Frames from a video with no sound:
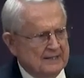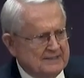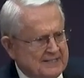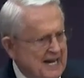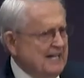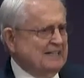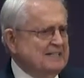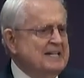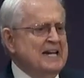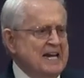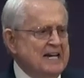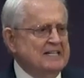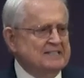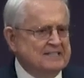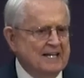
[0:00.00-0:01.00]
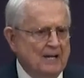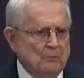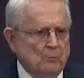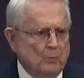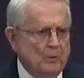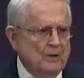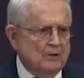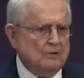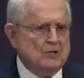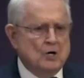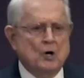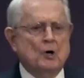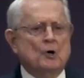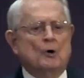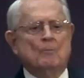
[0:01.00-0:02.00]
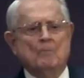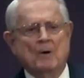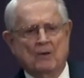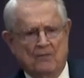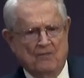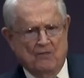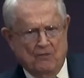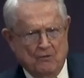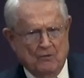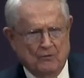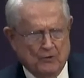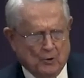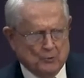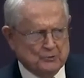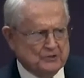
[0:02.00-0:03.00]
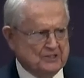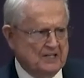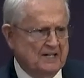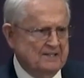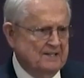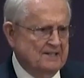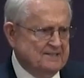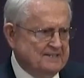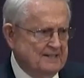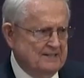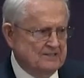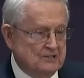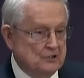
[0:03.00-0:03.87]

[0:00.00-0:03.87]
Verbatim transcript: techniques that will curb those tendencies.